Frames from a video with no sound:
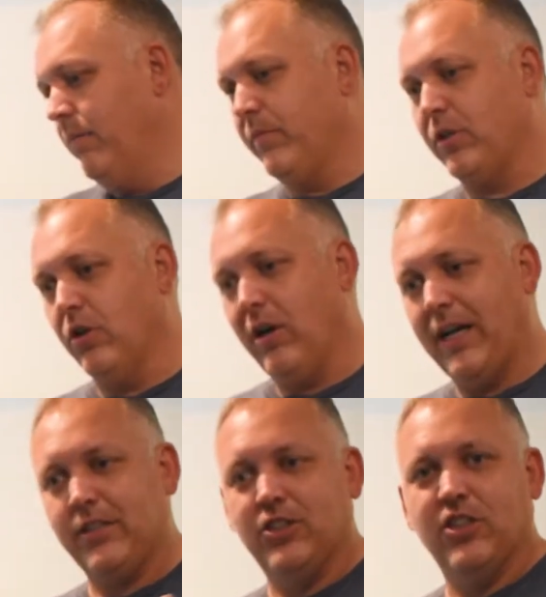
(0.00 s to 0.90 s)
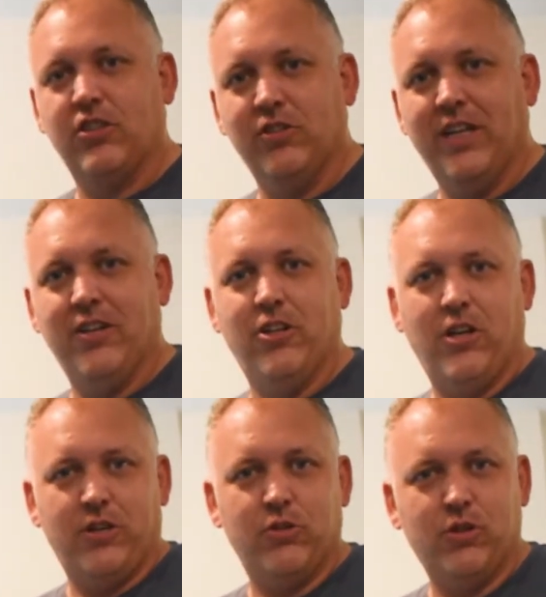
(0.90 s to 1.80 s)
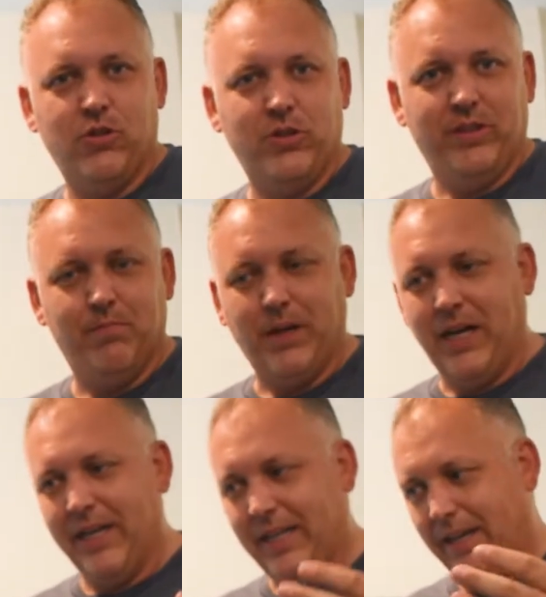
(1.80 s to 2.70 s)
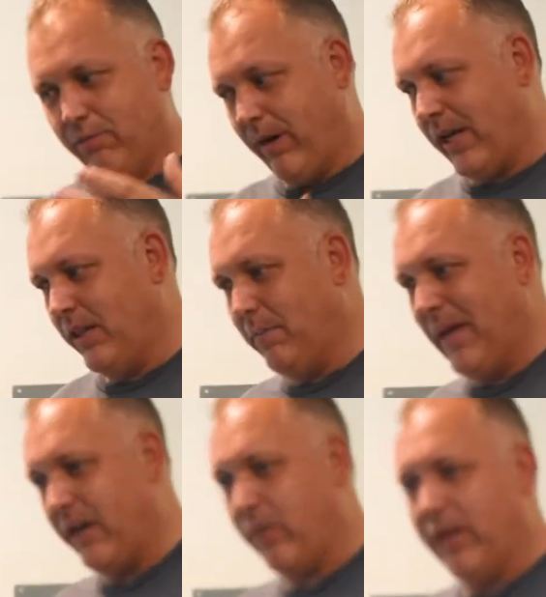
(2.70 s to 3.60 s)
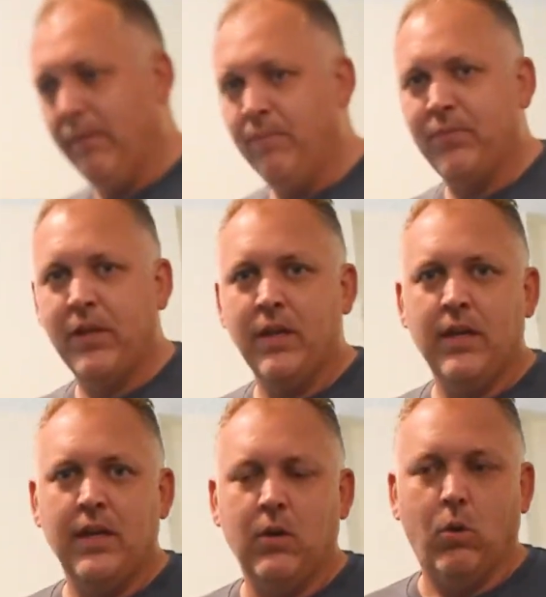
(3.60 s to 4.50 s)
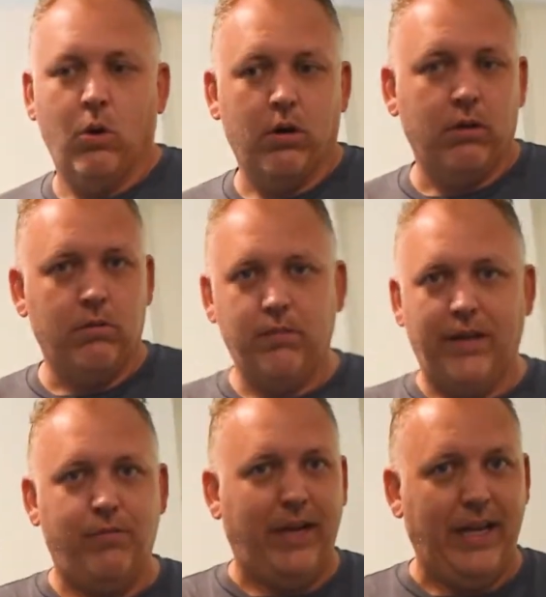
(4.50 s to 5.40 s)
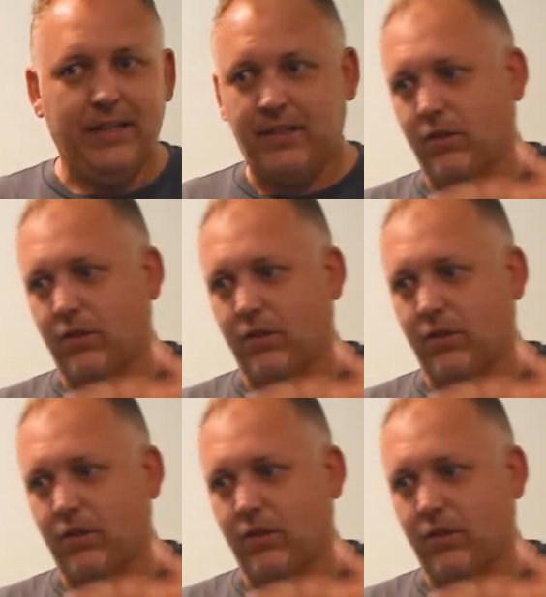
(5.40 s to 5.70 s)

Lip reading: So I could just go down to AutoZone and buy a regular battery, or Advanced,